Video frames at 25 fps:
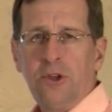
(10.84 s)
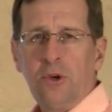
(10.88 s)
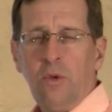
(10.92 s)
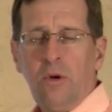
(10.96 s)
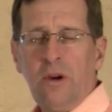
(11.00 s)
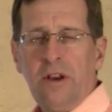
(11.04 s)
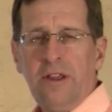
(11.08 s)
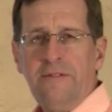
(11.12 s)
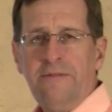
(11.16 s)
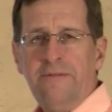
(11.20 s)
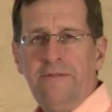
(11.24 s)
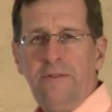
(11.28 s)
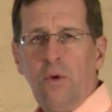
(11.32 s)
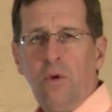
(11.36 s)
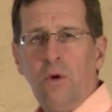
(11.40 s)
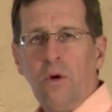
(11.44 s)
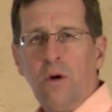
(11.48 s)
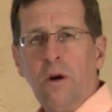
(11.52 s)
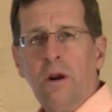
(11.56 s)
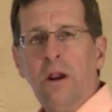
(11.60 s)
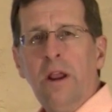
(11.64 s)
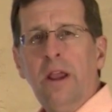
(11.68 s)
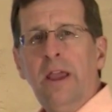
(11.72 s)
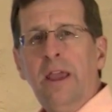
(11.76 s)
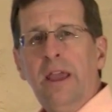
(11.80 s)

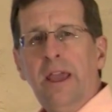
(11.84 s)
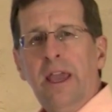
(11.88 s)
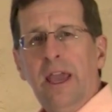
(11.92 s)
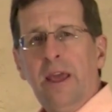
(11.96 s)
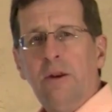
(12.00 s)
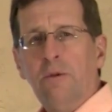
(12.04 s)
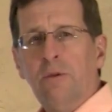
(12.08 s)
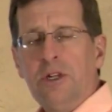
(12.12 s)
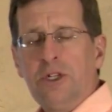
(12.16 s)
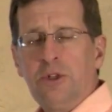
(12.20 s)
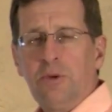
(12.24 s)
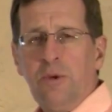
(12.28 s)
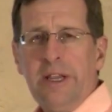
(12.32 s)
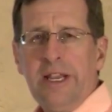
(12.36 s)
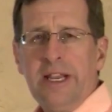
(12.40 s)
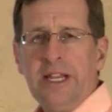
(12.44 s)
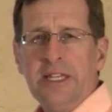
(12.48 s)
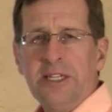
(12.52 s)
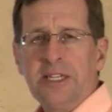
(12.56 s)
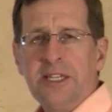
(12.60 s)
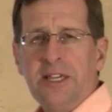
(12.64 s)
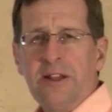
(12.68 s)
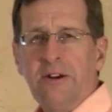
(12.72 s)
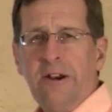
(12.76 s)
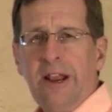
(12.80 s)
24, in which we
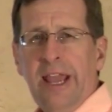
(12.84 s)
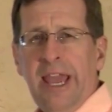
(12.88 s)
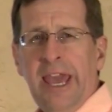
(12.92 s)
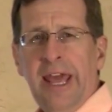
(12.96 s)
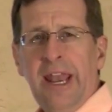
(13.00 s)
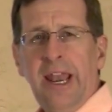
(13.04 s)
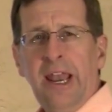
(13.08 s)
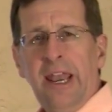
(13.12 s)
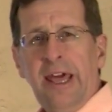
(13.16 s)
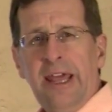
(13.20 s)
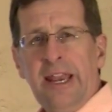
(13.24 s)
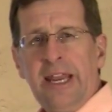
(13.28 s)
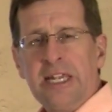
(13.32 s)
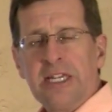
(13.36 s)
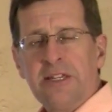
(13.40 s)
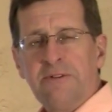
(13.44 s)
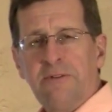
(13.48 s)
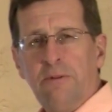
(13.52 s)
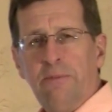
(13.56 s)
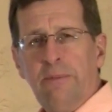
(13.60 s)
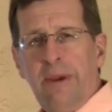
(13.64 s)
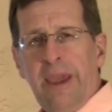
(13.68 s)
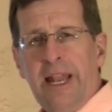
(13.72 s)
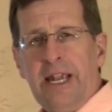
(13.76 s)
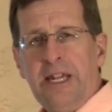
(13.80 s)
consider analytics
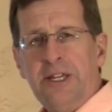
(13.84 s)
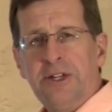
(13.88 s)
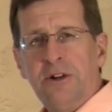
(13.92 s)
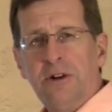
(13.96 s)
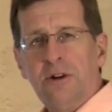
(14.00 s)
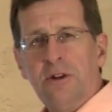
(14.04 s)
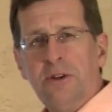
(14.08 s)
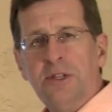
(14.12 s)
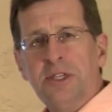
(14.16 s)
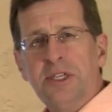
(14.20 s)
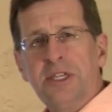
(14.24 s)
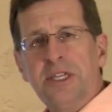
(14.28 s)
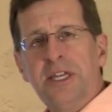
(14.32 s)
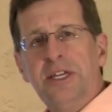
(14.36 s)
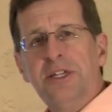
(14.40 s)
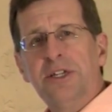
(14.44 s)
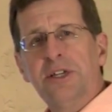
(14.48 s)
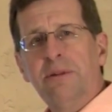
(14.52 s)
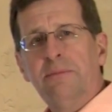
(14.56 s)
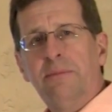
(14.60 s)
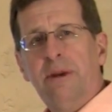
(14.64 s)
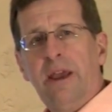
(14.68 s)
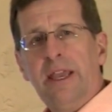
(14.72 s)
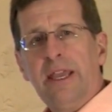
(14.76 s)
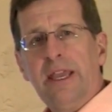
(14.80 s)
for managerial
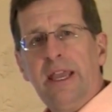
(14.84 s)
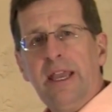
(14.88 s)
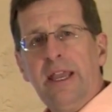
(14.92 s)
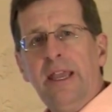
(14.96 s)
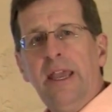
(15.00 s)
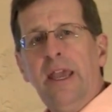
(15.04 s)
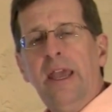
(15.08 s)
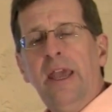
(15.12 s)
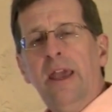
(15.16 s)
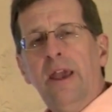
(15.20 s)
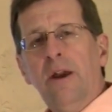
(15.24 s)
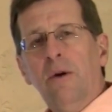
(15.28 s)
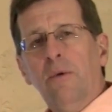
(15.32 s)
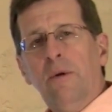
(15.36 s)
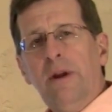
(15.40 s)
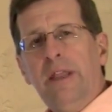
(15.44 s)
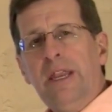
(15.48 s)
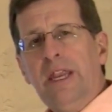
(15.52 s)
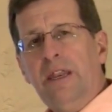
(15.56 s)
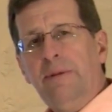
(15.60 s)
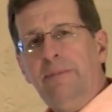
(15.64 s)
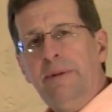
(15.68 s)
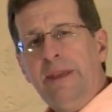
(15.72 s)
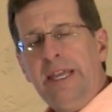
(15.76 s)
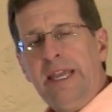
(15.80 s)
decision making. We
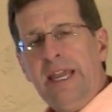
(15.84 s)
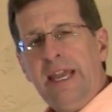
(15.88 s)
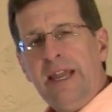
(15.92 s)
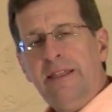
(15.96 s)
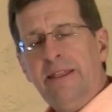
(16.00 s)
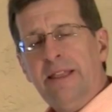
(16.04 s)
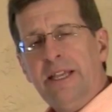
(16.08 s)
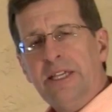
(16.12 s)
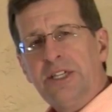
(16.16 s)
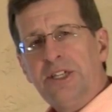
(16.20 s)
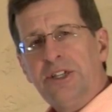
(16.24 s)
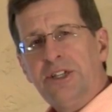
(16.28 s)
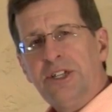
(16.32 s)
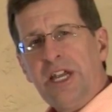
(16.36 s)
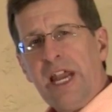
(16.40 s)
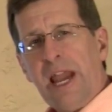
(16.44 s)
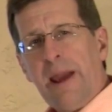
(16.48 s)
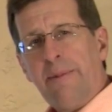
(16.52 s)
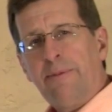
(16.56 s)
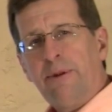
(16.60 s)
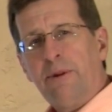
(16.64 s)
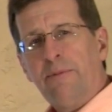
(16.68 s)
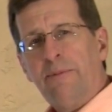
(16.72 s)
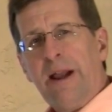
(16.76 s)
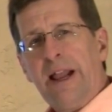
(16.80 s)
need to begin this
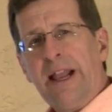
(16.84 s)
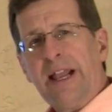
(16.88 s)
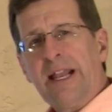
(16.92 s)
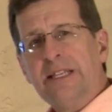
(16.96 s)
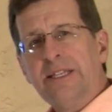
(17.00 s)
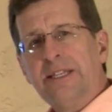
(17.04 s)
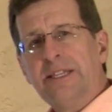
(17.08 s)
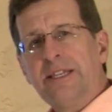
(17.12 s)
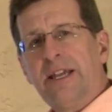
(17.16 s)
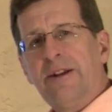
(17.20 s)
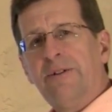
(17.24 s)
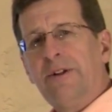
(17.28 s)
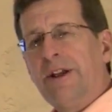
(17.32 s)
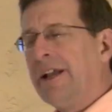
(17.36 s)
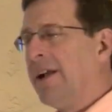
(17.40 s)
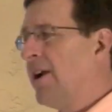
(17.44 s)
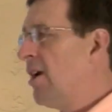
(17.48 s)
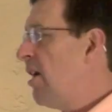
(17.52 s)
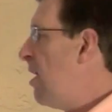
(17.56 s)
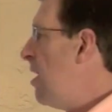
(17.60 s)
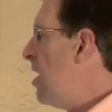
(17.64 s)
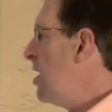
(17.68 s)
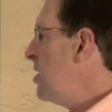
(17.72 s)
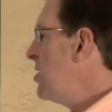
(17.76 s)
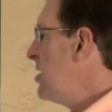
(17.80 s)
chapter by considering
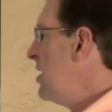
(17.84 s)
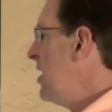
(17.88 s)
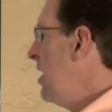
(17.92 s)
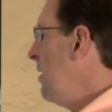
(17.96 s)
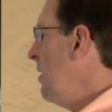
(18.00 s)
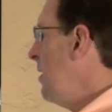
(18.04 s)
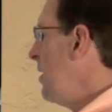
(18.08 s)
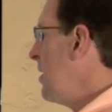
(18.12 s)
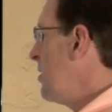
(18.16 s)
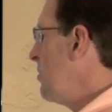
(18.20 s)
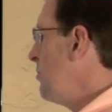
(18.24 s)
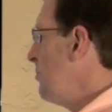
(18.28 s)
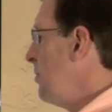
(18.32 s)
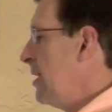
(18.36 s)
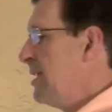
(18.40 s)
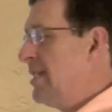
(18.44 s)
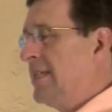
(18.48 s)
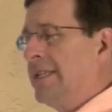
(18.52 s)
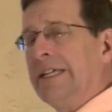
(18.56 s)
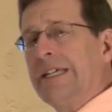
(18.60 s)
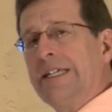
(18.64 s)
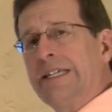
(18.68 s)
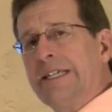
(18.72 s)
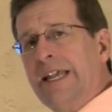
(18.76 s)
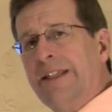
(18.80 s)
cost
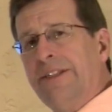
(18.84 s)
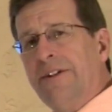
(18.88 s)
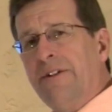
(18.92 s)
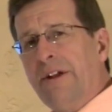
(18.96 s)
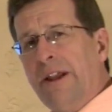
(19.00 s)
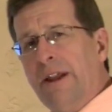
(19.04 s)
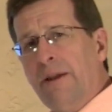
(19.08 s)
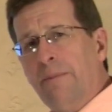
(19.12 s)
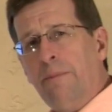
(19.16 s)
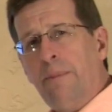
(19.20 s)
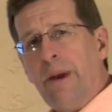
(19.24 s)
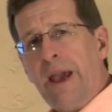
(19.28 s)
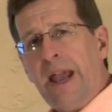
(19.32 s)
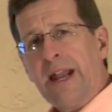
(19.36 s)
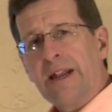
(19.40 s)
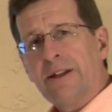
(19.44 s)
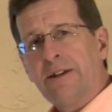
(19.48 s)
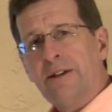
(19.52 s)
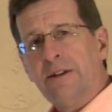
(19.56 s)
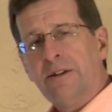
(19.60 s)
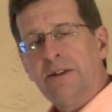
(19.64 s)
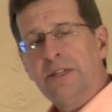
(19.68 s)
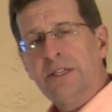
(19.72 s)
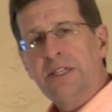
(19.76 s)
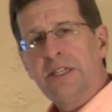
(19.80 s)
characteristics and their
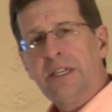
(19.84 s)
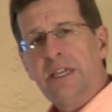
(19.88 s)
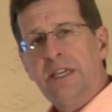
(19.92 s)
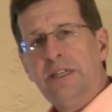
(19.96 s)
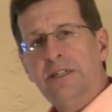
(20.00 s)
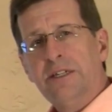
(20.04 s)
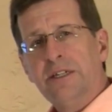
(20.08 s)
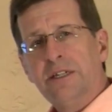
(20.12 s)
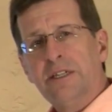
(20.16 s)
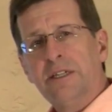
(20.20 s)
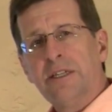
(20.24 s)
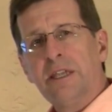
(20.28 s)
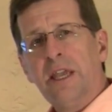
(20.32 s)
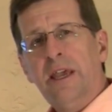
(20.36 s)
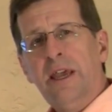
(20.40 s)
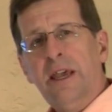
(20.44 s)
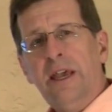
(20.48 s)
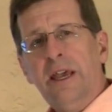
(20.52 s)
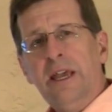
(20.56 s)
impact on decisions,